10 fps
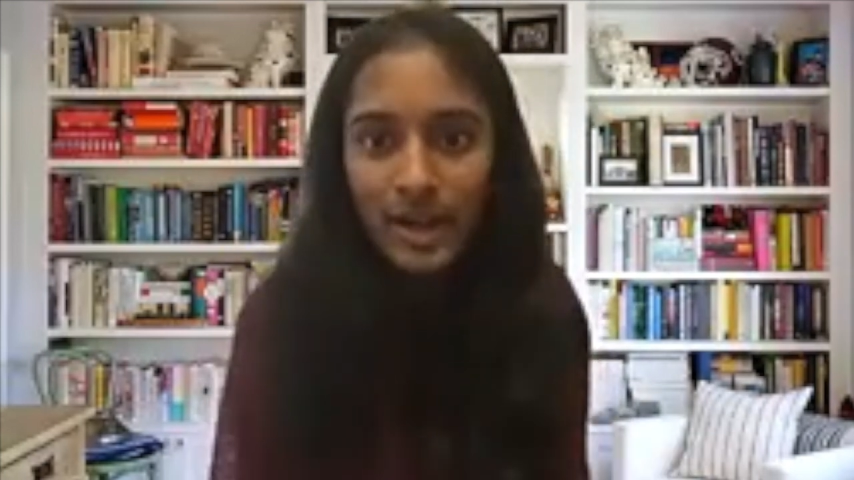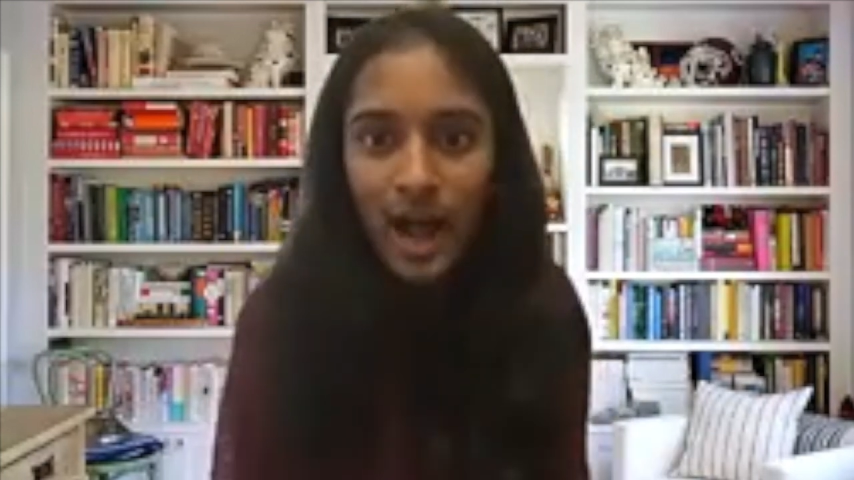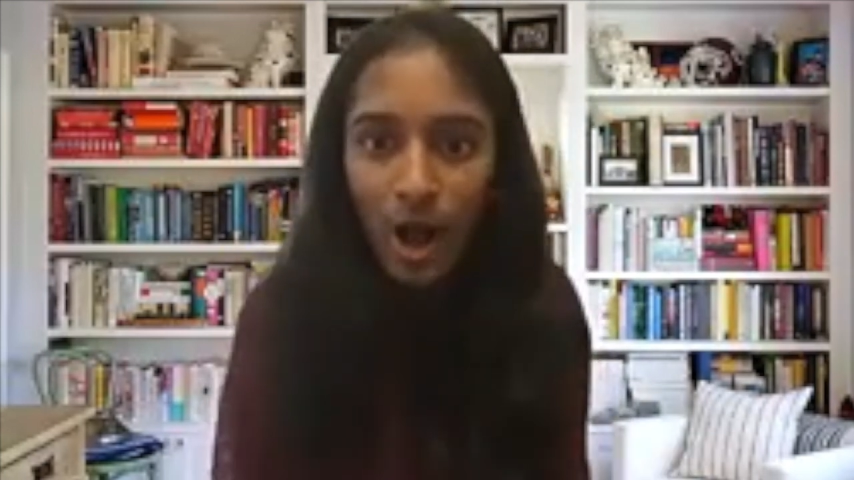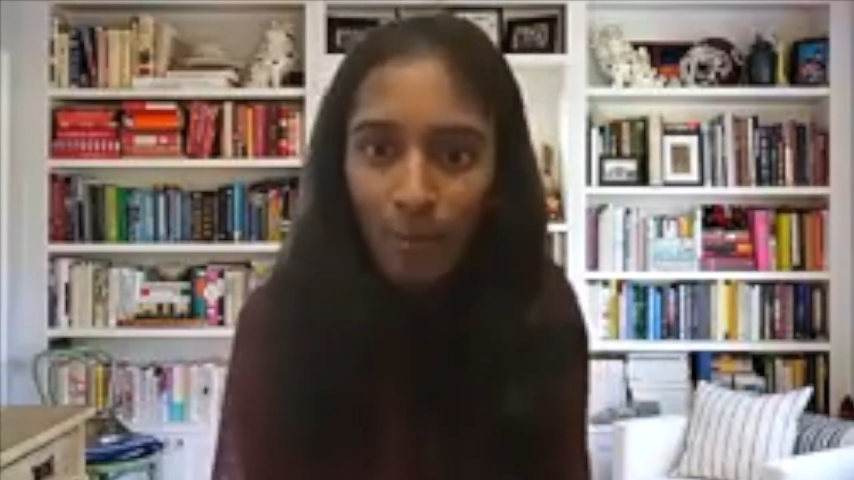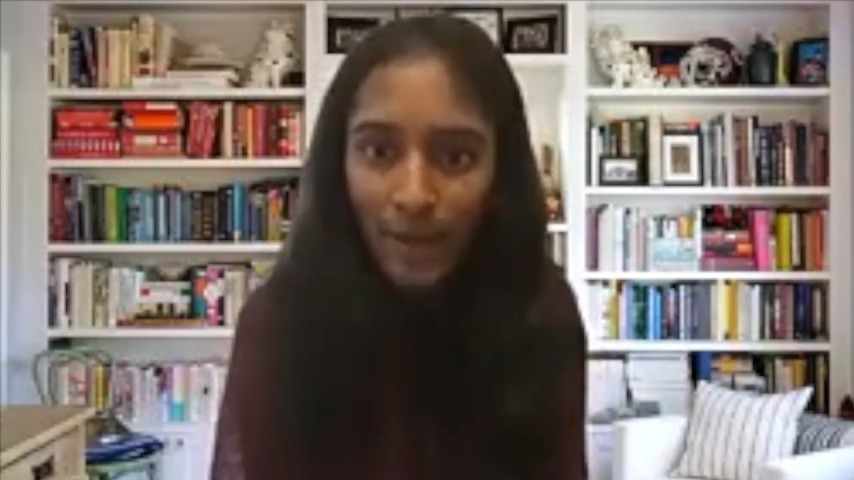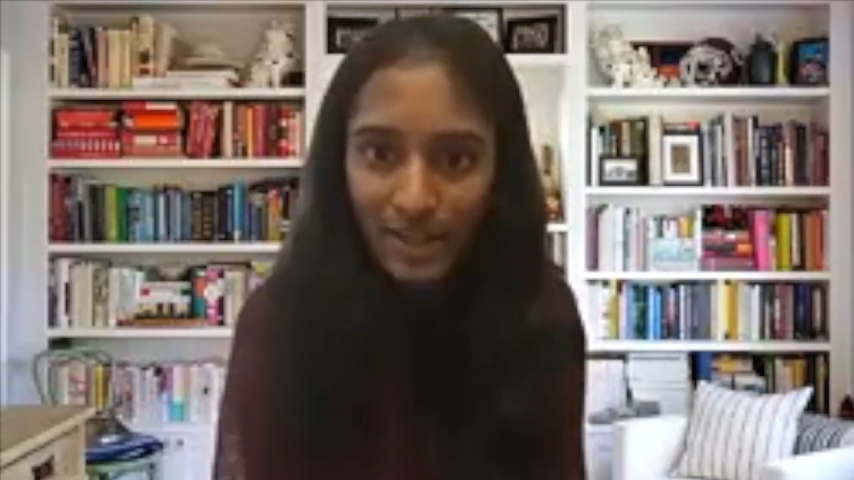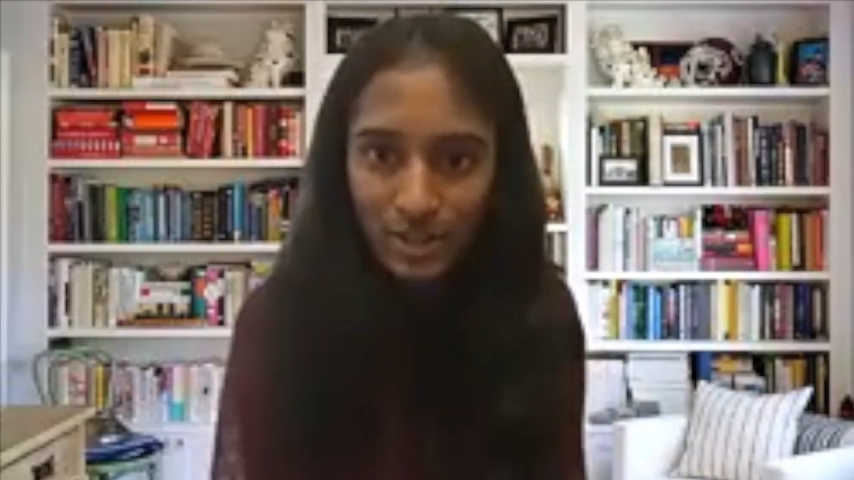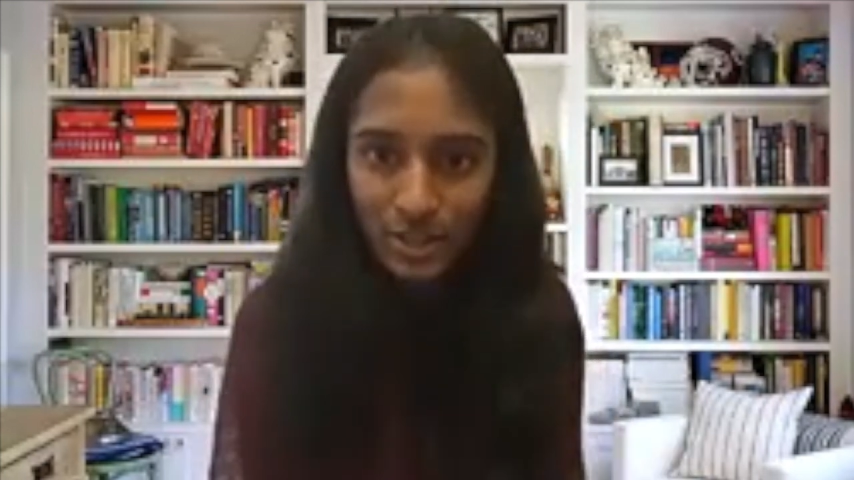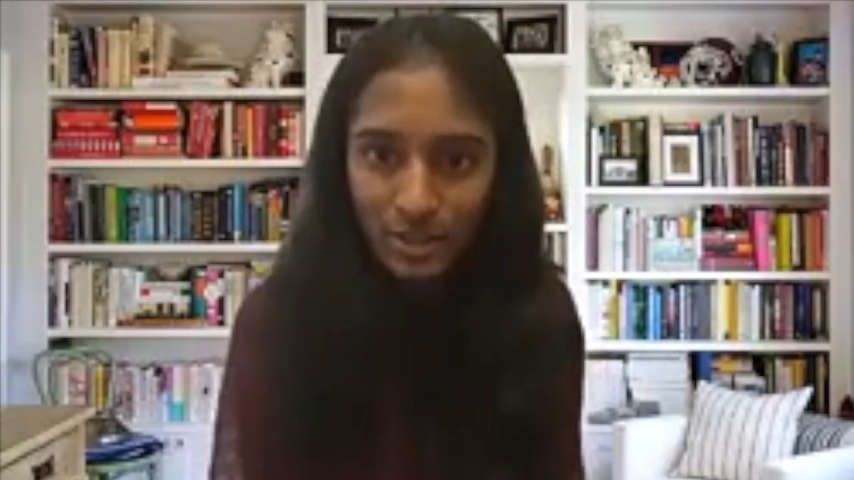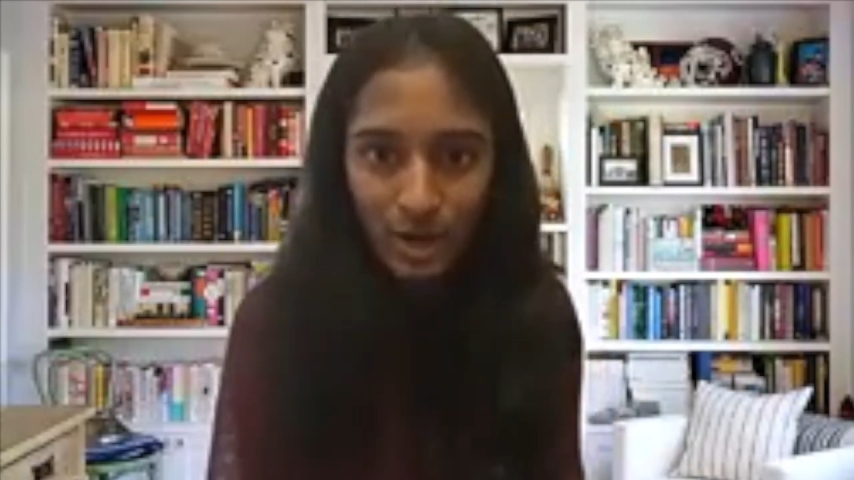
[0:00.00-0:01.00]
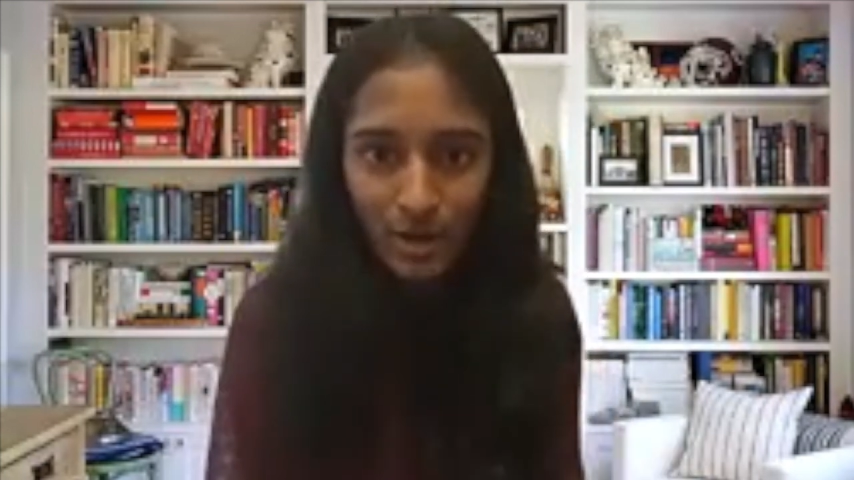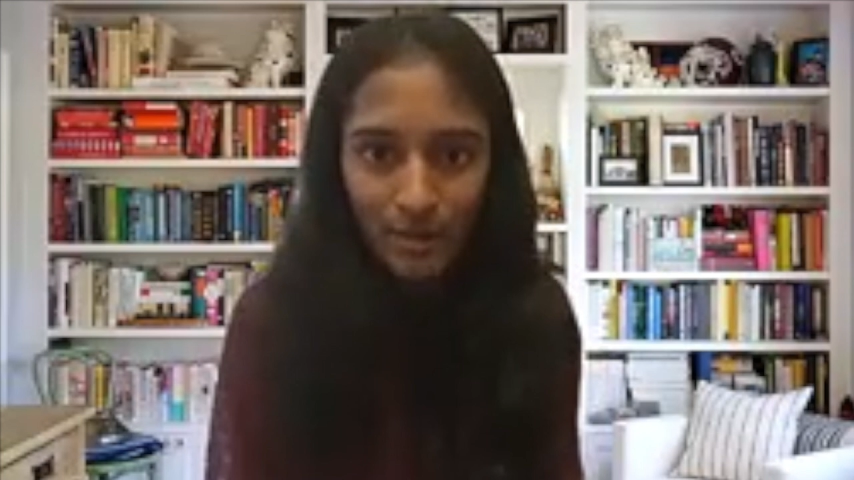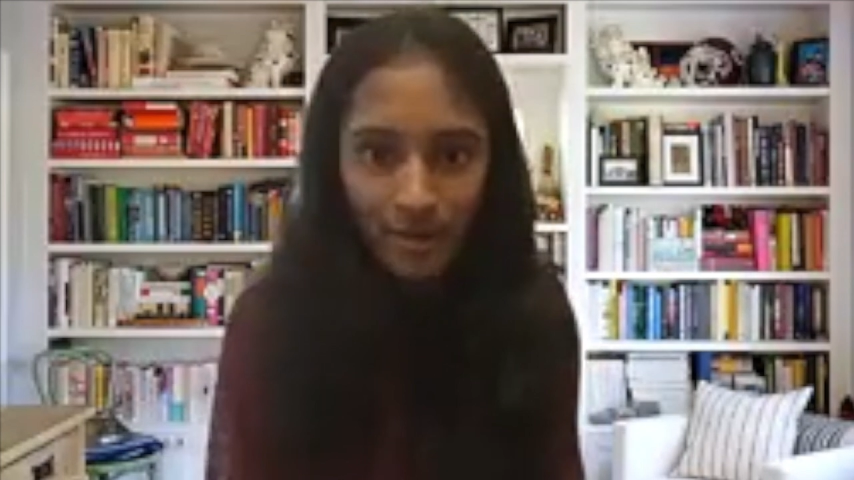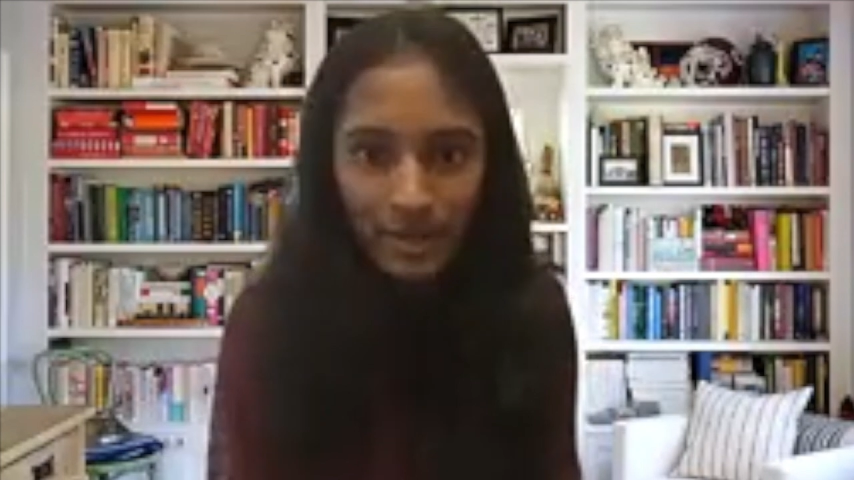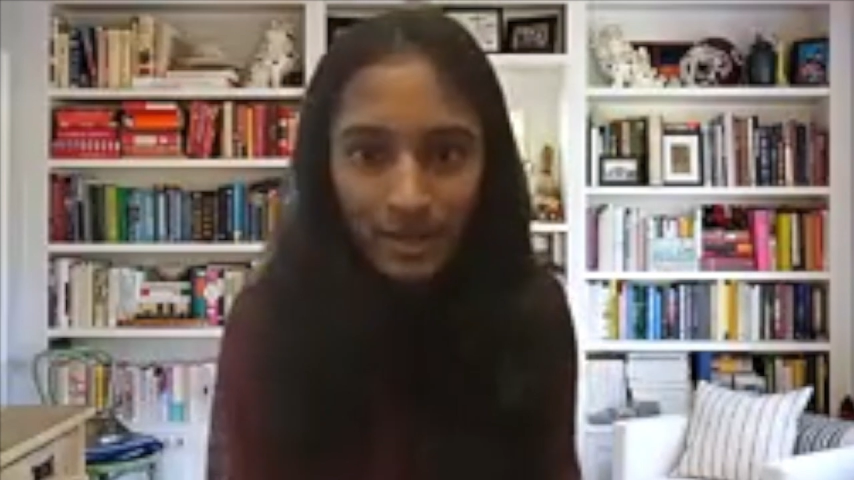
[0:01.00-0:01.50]
how passionate you are
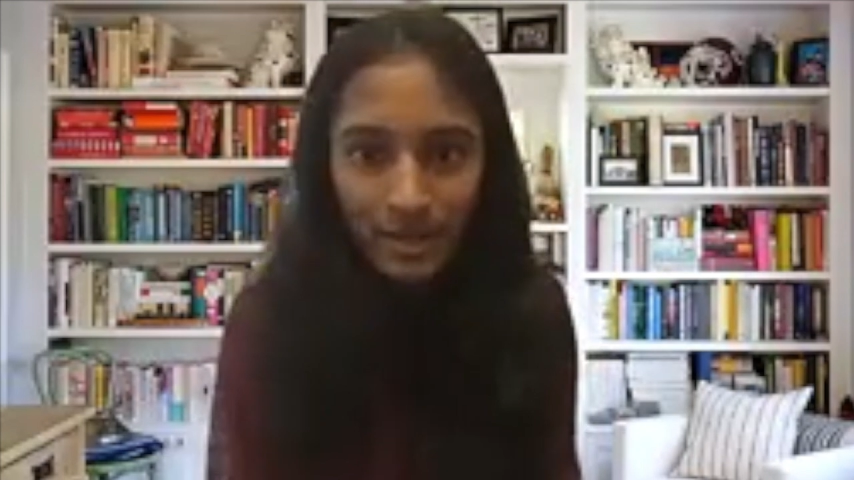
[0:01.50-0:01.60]
about it.